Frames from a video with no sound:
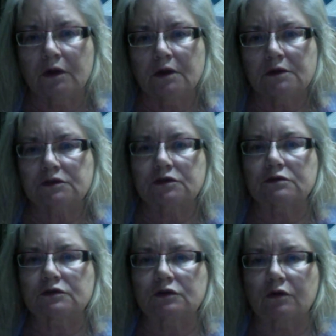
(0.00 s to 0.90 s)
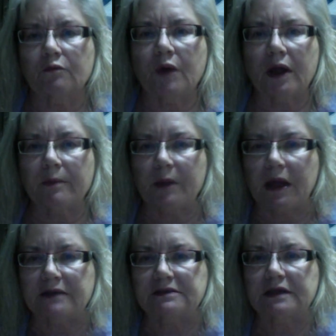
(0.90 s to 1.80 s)
to sort of
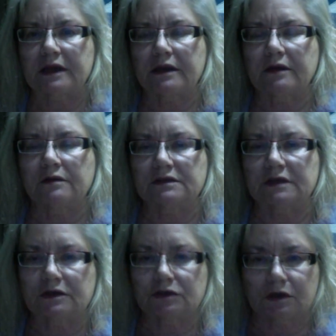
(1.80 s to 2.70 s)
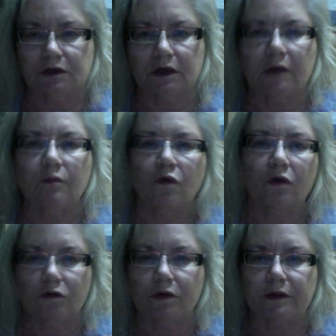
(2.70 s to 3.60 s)
bypass that intersection and get more
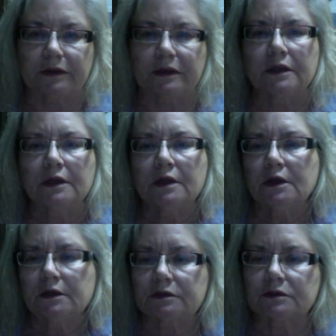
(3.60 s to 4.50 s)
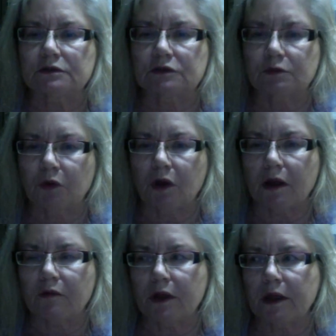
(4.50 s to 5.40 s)
quickly to the
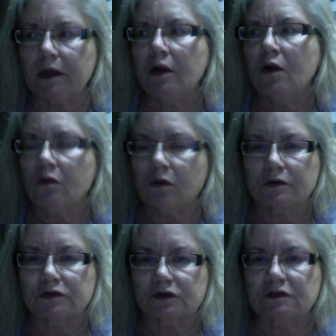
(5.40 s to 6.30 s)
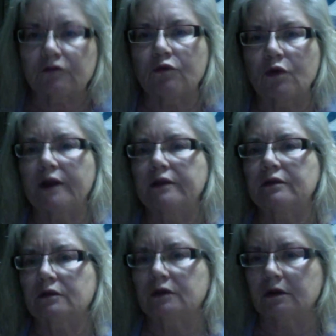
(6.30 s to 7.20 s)
superhighway, or just avoid
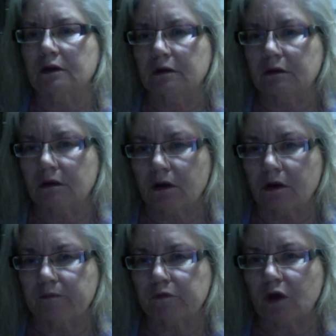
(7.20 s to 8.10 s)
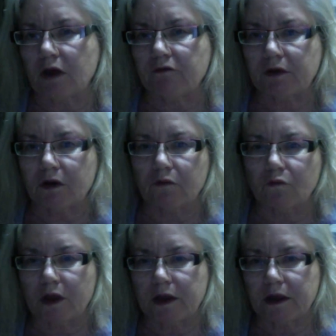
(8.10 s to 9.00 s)
the traffic on
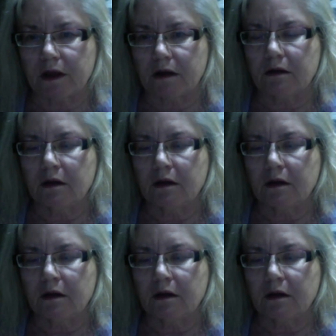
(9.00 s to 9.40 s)
Wegao.